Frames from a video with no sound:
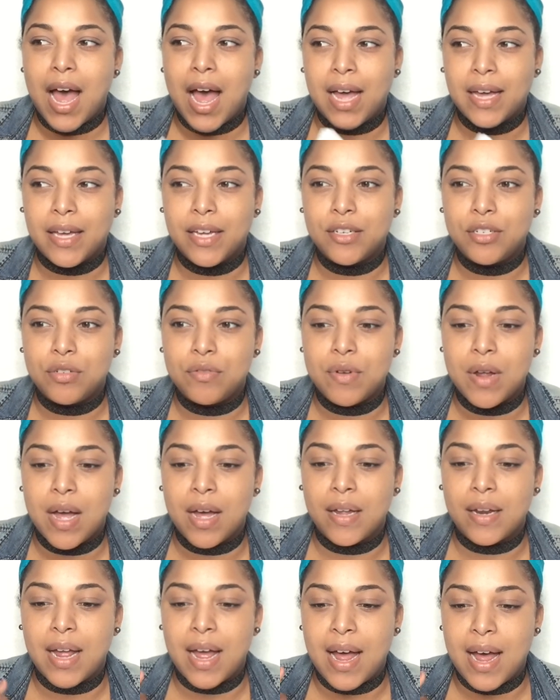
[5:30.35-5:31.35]
I kid you
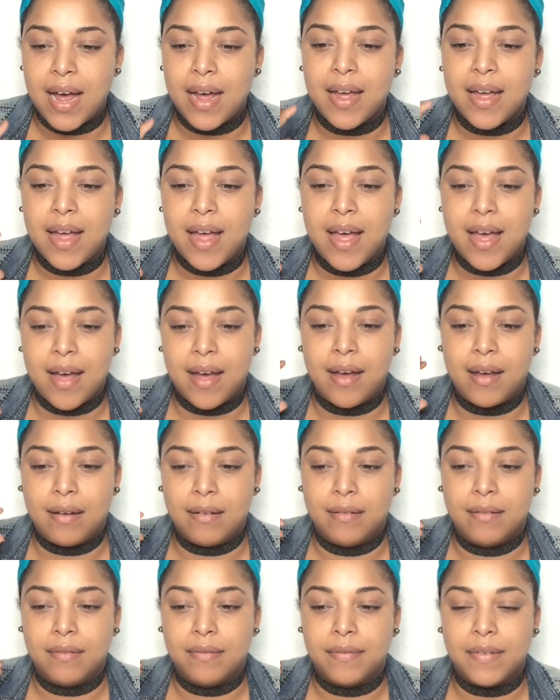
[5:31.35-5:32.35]
not, I
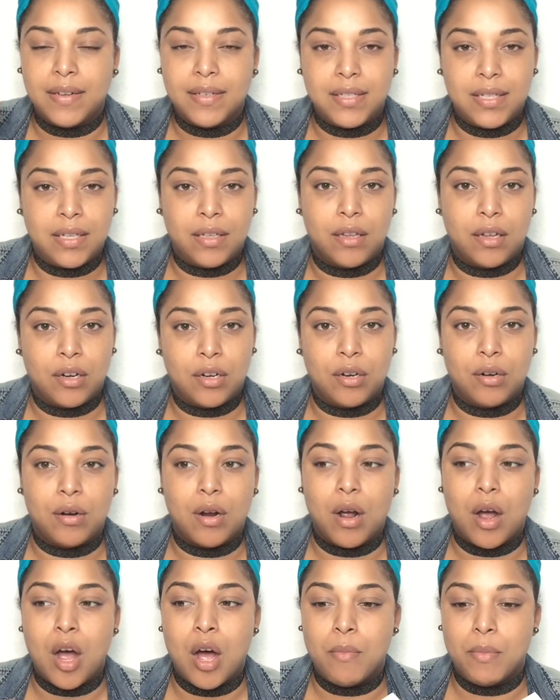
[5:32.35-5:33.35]
have
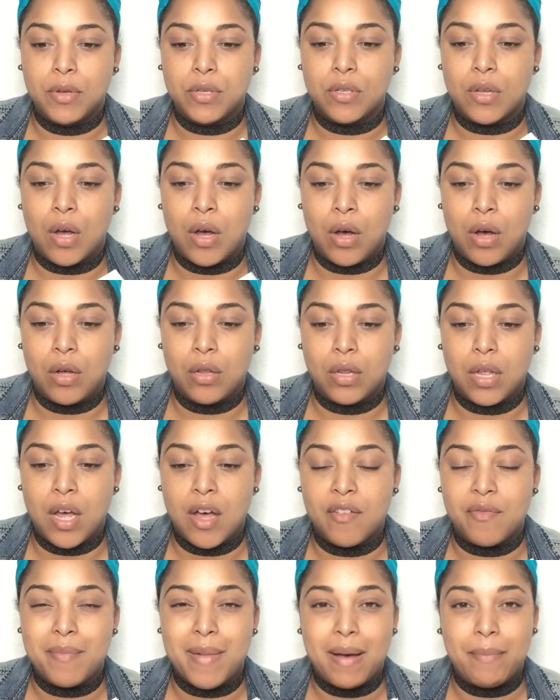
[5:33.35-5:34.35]
decluttered almost all
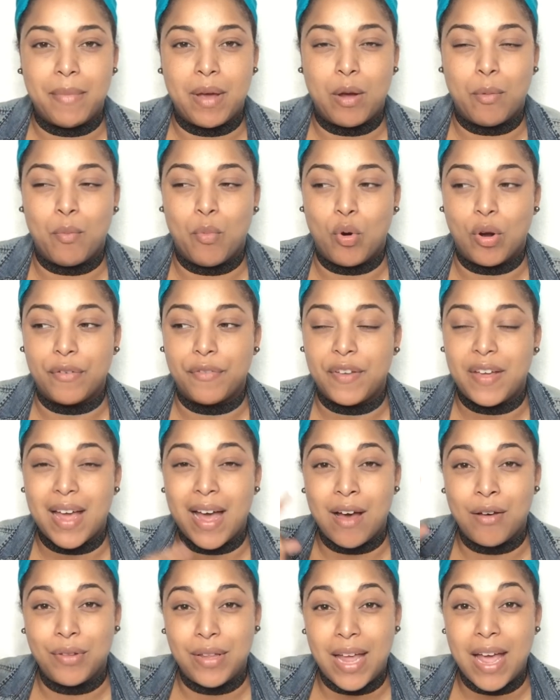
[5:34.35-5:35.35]
of my
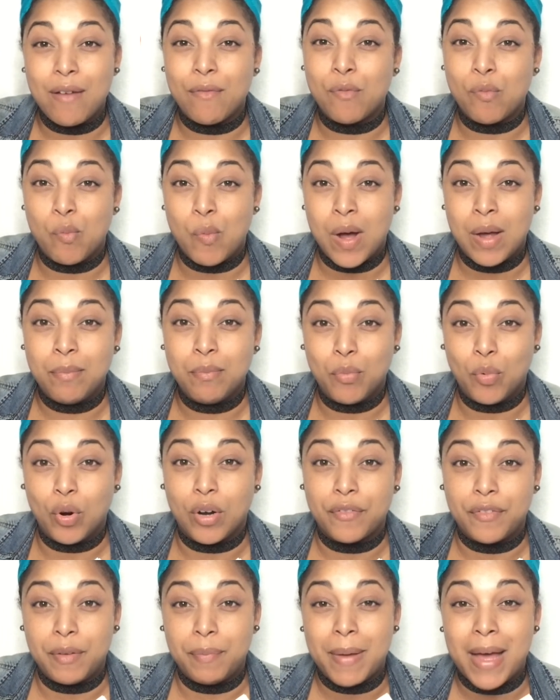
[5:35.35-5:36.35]
Morphe. I only have one
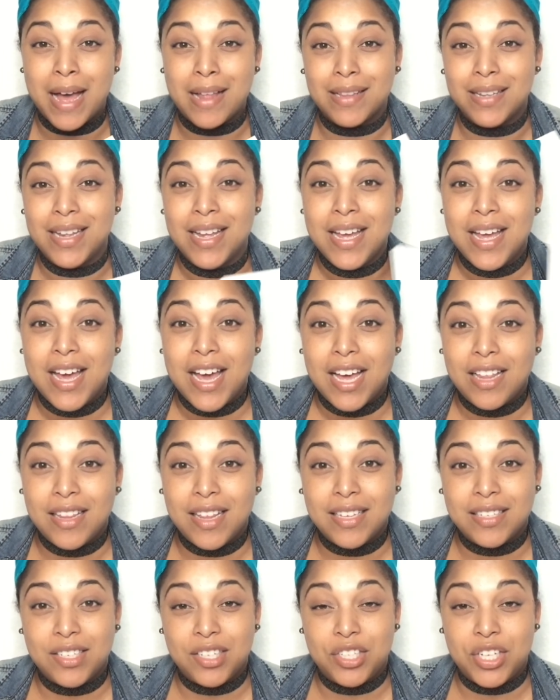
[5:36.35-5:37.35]
Morphe palette, and
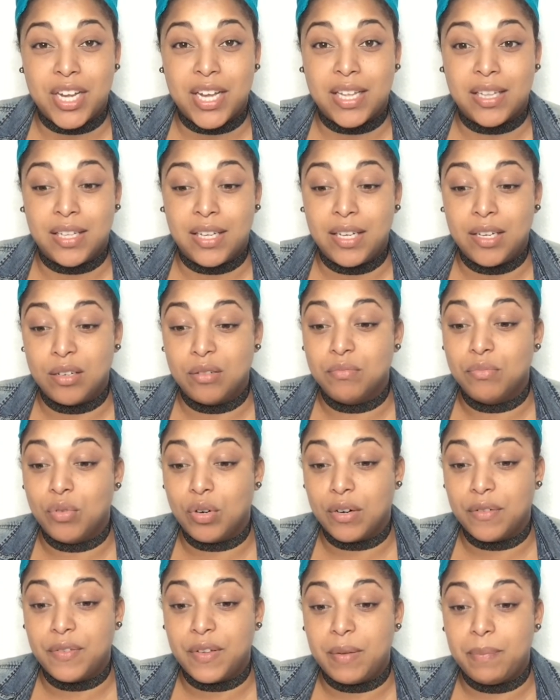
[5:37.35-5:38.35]
that's the Jaclyn Hill
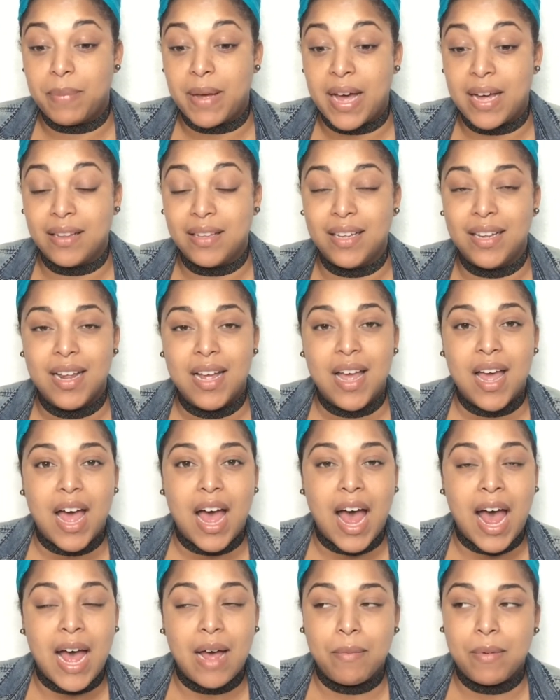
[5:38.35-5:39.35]
Morphe palette.
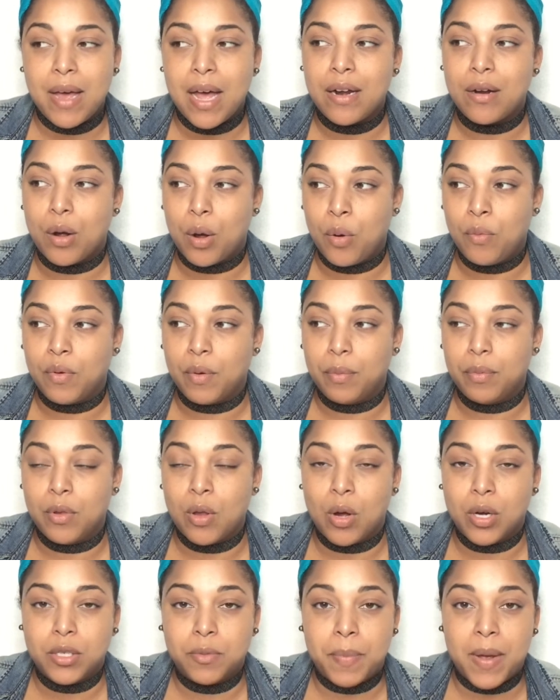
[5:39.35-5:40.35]
I'm kind of over
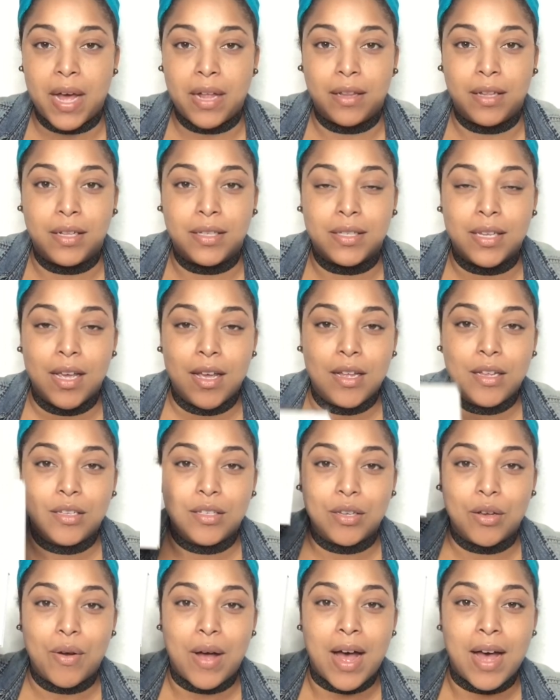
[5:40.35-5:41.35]
large palettes.
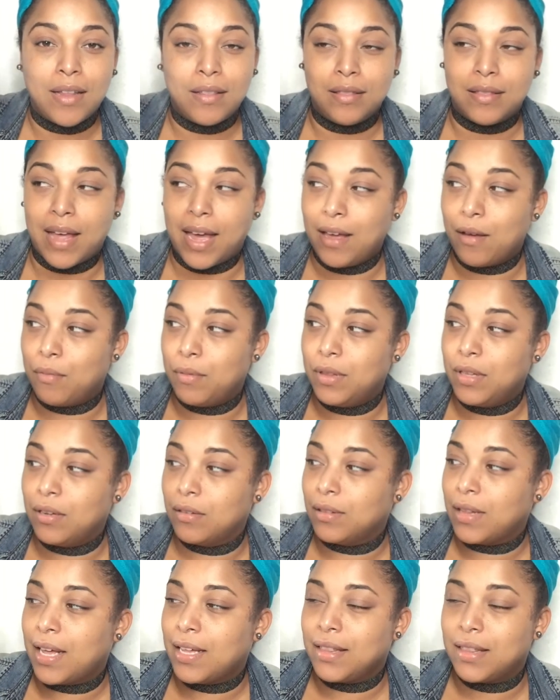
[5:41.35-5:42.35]
So I like when
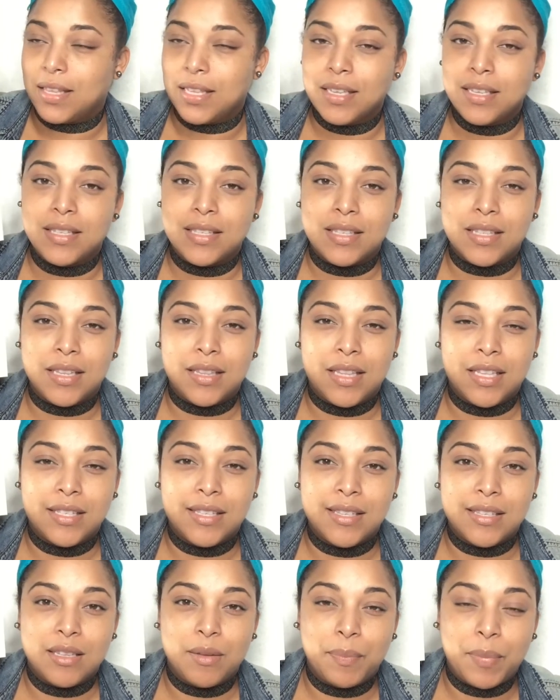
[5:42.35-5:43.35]
they're like this.
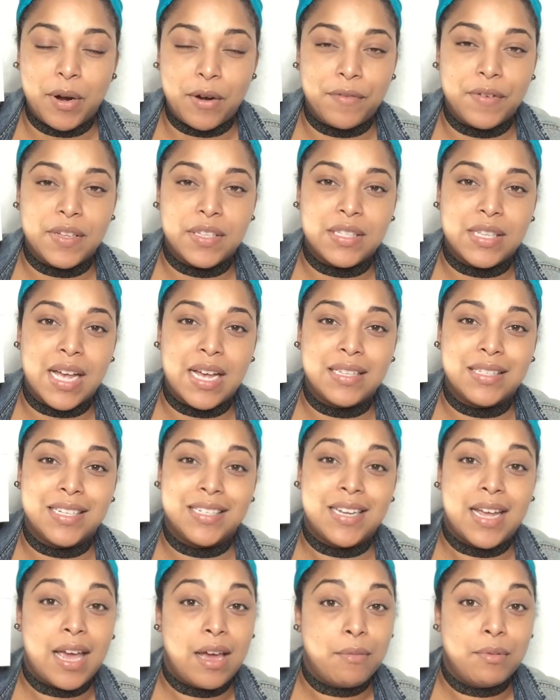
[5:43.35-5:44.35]
This is the perfect size
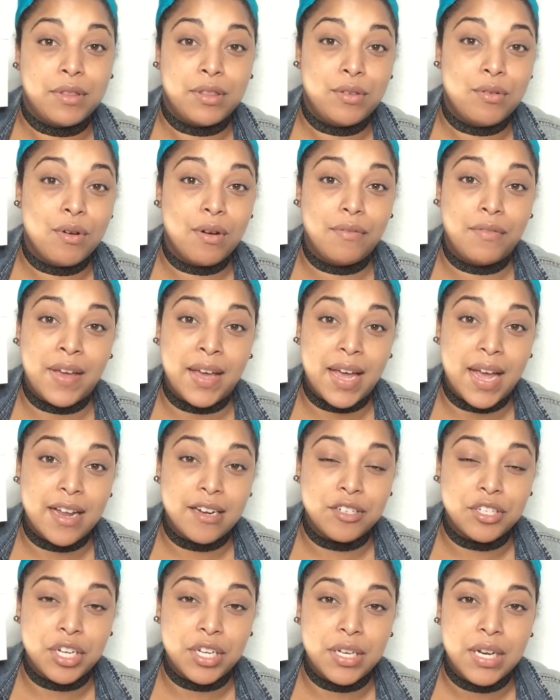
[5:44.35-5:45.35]
to take with you on
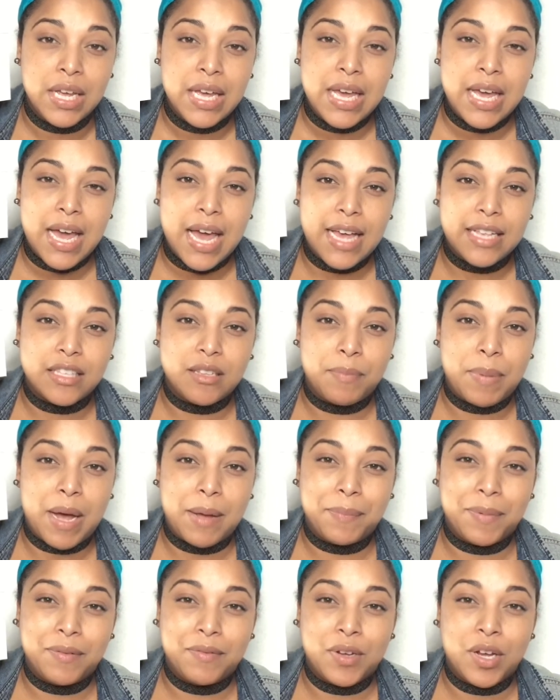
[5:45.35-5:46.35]
vacation. Has the
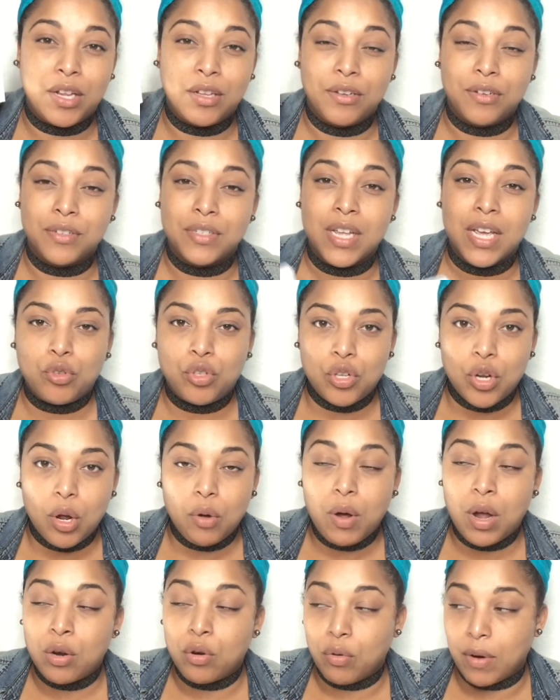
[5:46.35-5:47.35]
pop-up colors. You
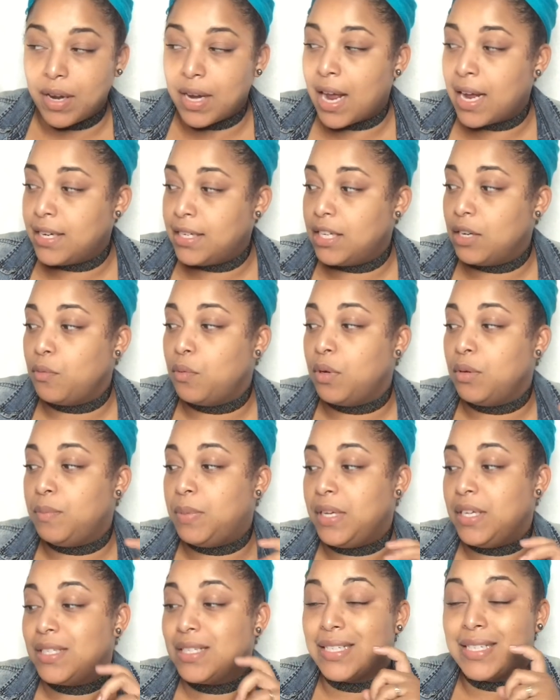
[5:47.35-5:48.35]
know, a great idea would
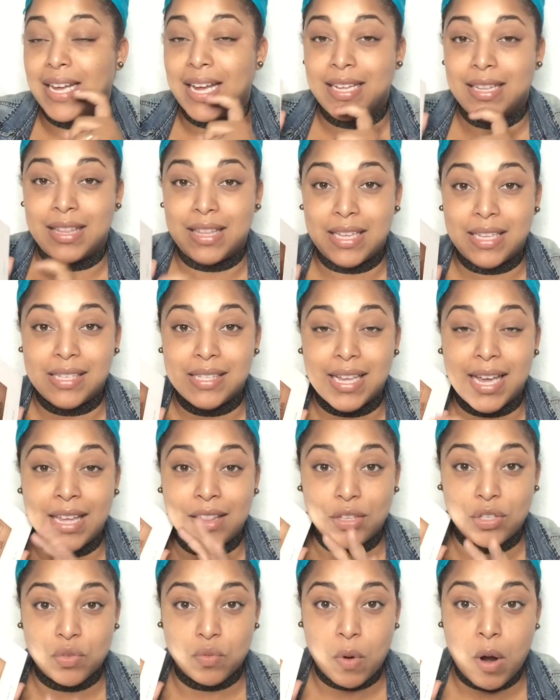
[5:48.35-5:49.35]
be to take this
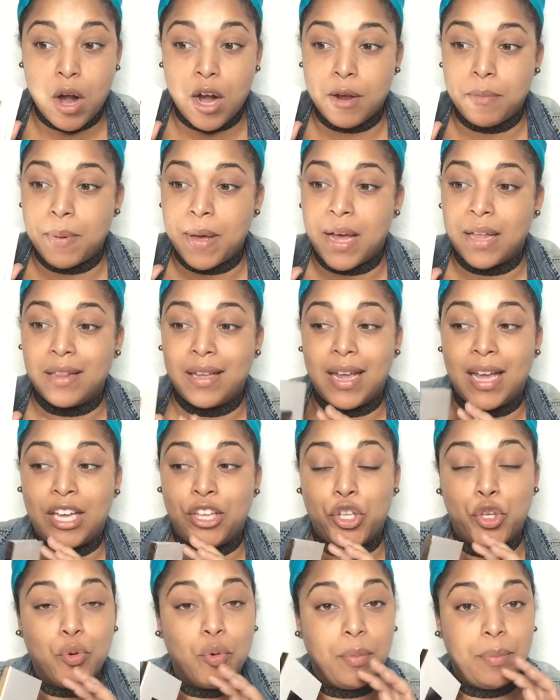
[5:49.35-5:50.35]
and the Soiree palette
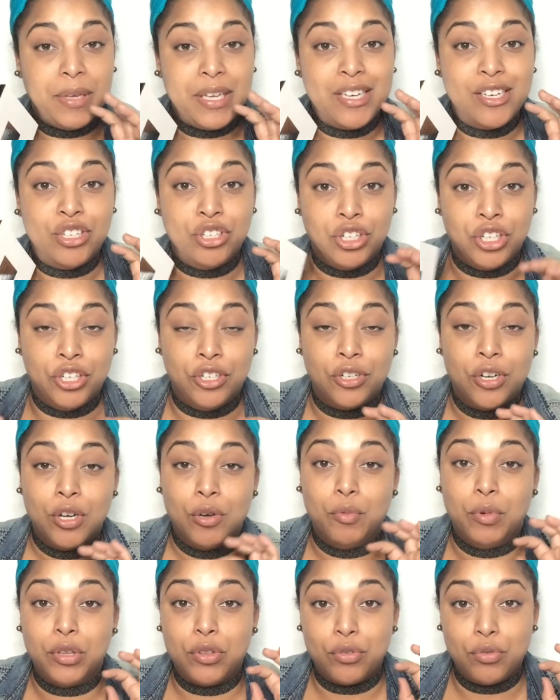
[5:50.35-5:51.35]
and you would be good
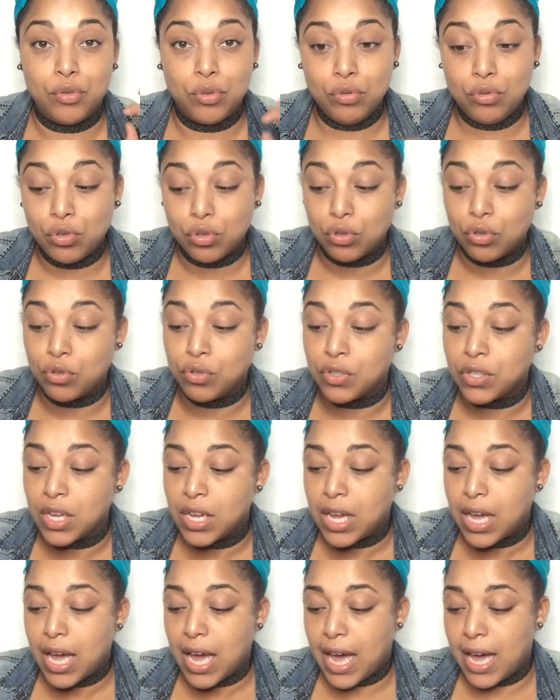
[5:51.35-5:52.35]
with neutrals
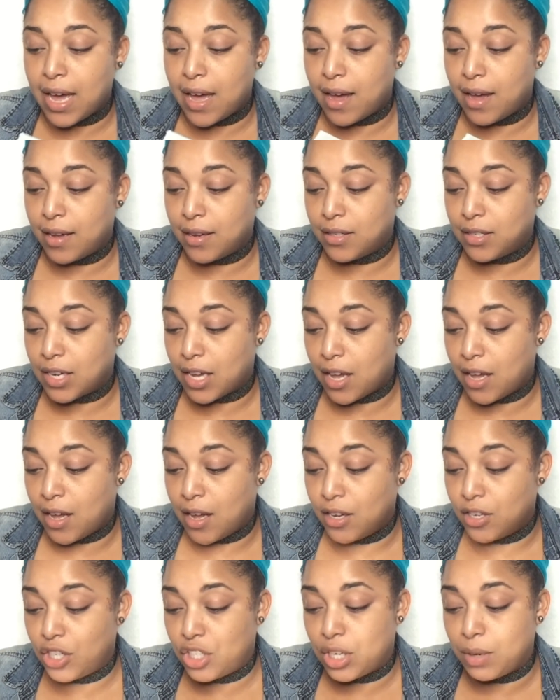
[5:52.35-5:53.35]
and
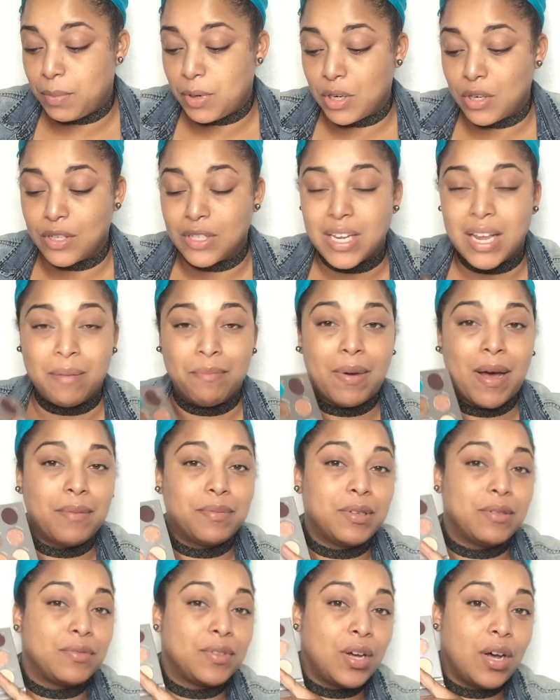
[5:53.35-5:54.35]
uh, shimmers and
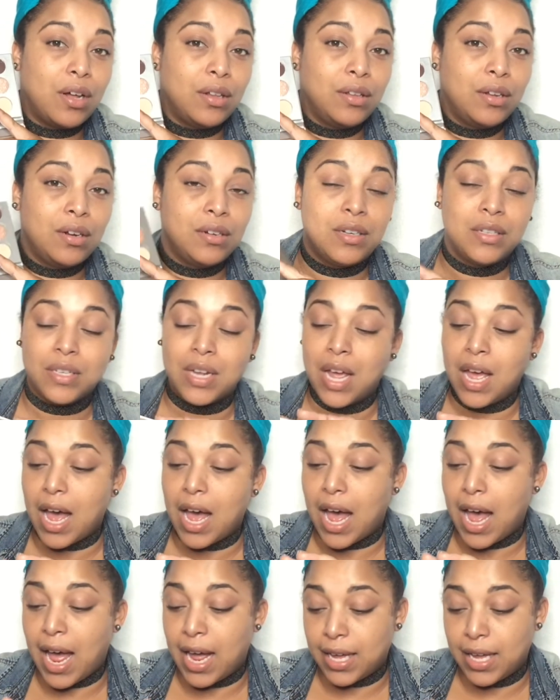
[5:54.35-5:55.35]
pops of color.
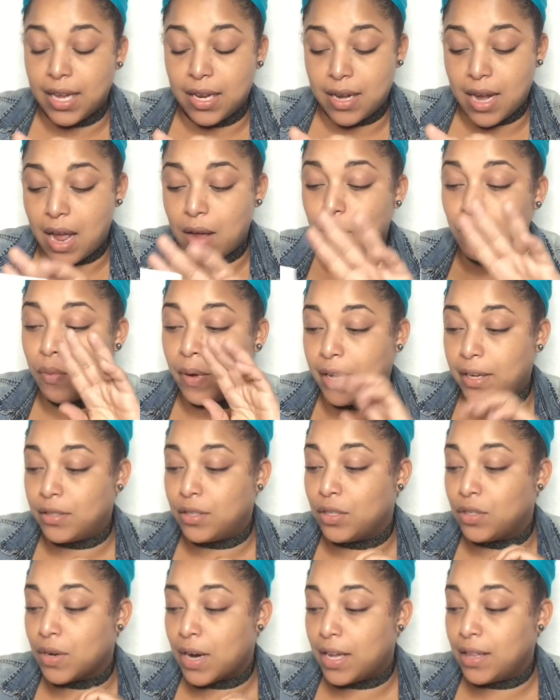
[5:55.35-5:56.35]
I cannot wait
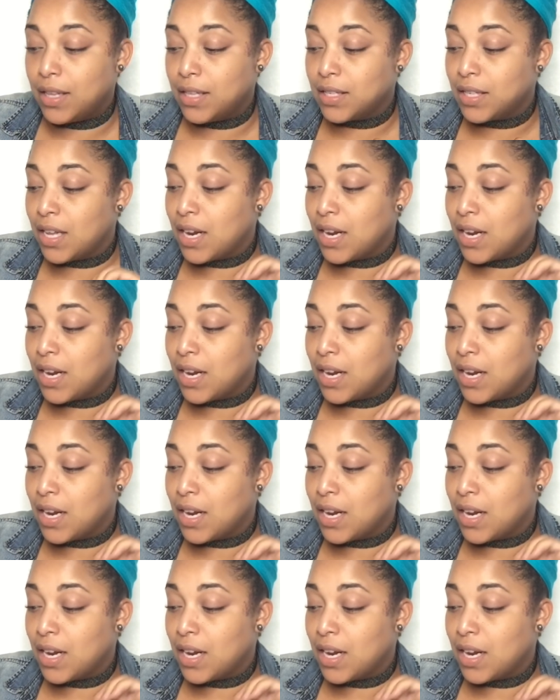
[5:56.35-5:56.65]
to try this.